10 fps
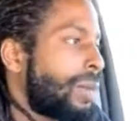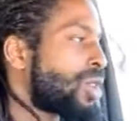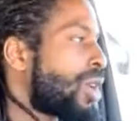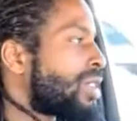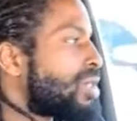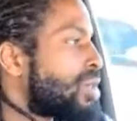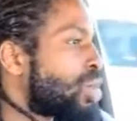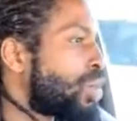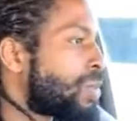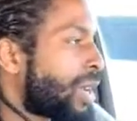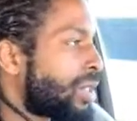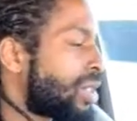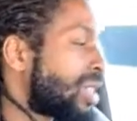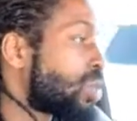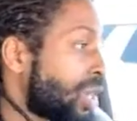I'm talking to the
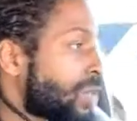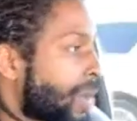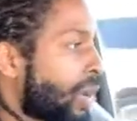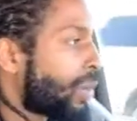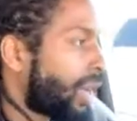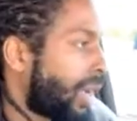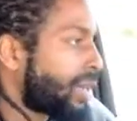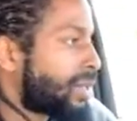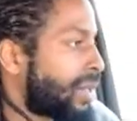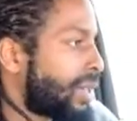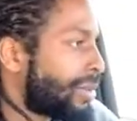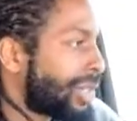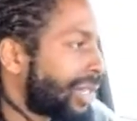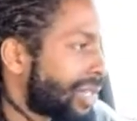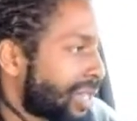sweet spot when I asked that
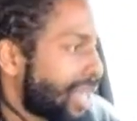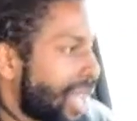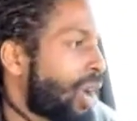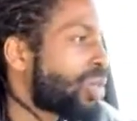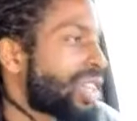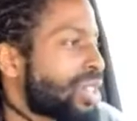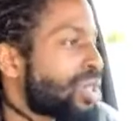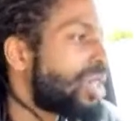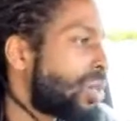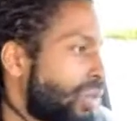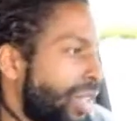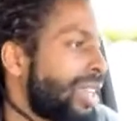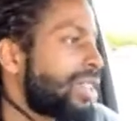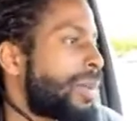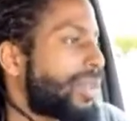because I was actually
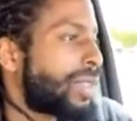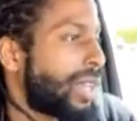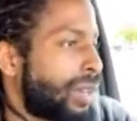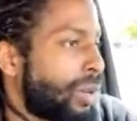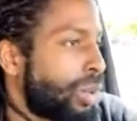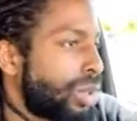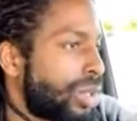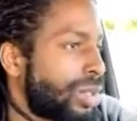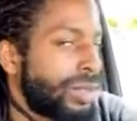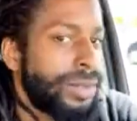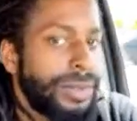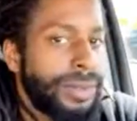thinking about that earlier.